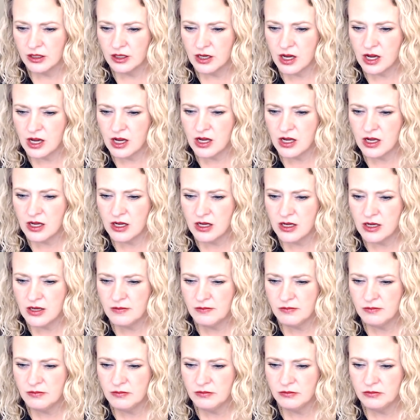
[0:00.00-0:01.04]

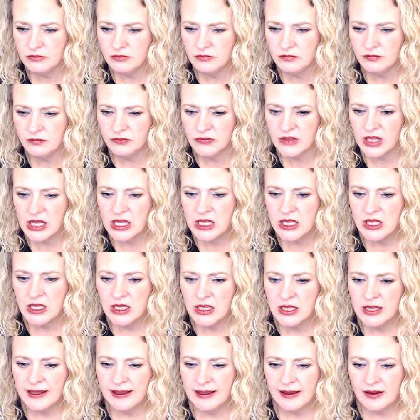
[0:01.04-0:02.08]

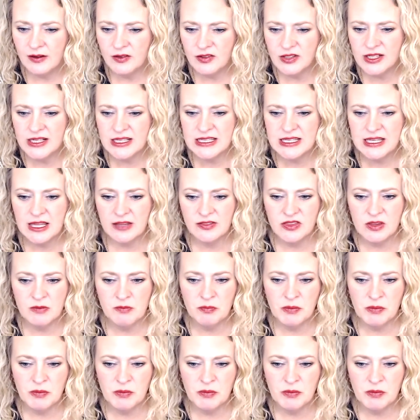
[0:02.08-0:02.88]
How can I get the